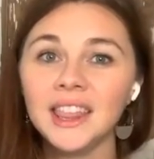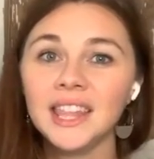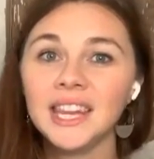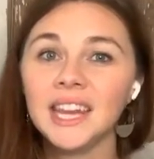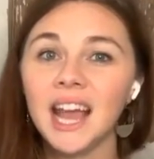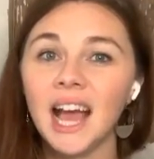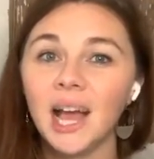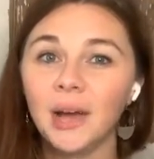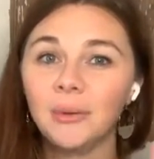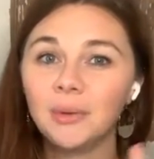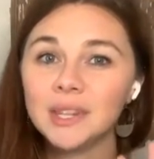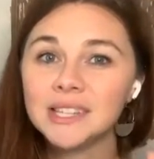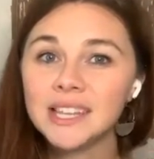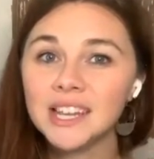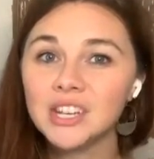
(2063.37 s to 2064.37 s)
then I
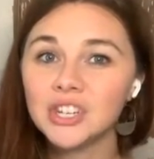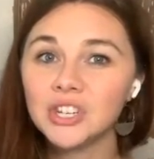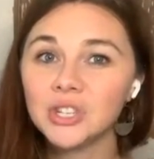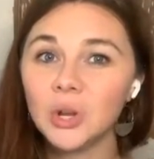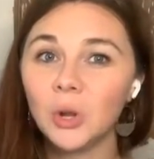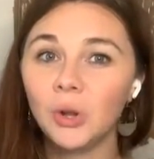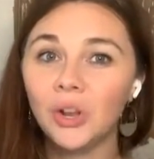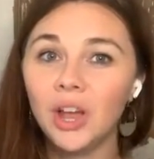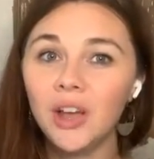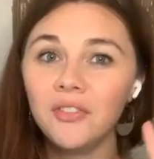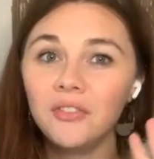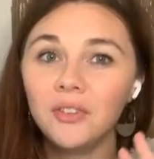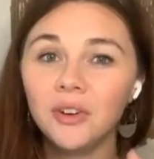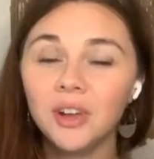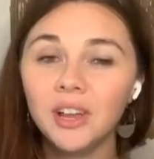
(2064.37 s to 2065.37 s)
will say just hold
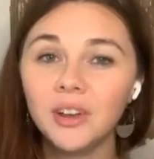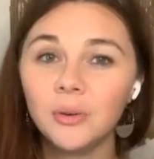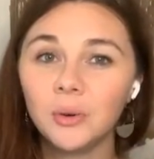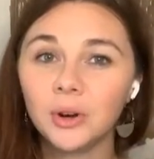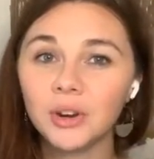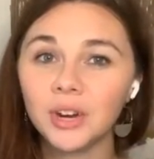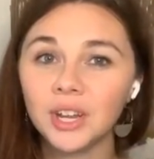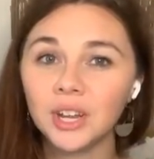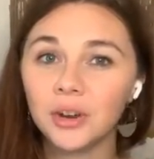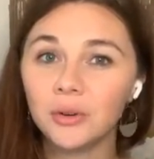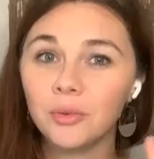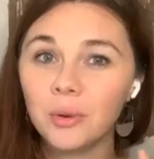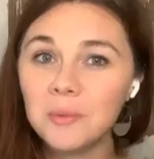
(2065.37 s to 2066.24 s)
off on ordering your